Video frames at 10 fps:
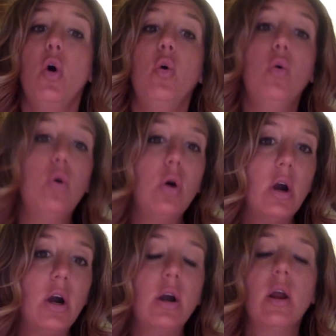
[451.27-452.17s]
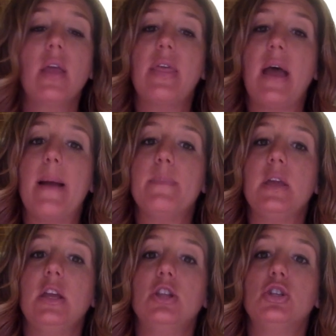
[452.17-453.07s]
Or that
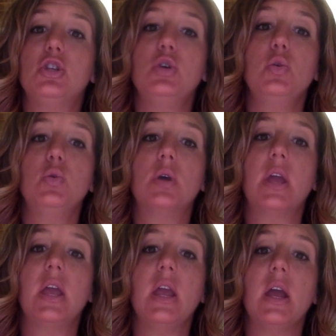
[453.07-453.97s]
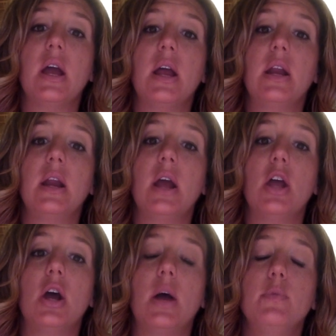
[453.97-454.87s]
means you can
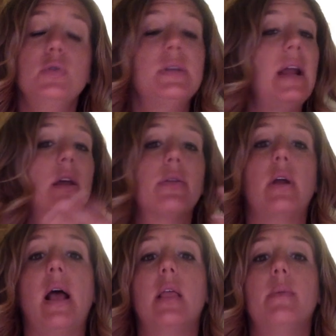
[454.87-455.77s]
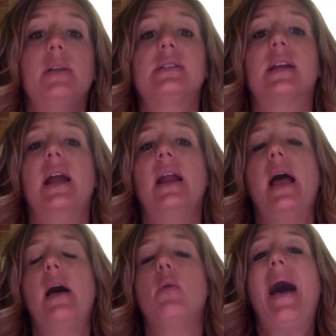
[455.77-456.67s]
use any other elements to kind of
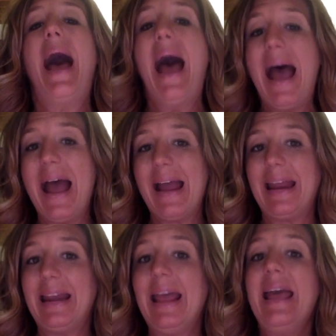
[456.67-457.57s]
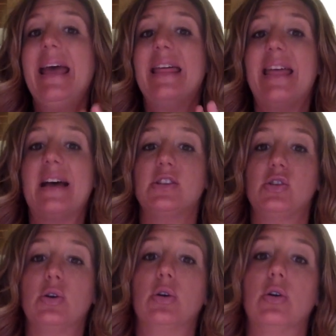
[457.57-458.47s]
help hide that
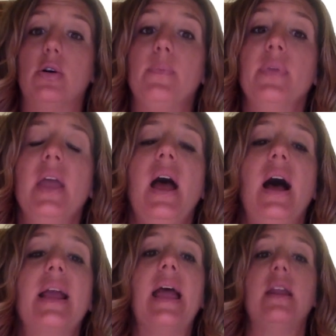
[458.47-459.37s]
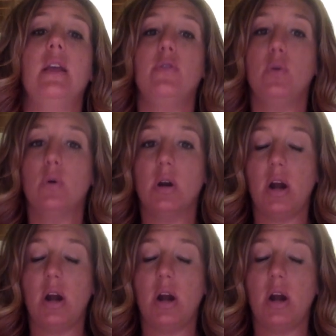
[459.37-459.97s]
circle. Again, if you